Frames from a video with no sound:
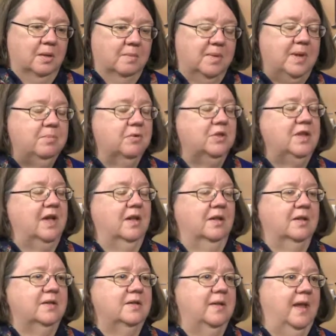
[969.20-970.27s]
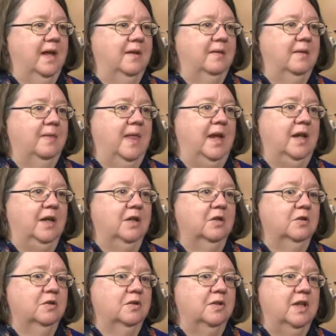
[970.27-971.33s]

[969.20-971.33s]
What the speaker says: People tell us that they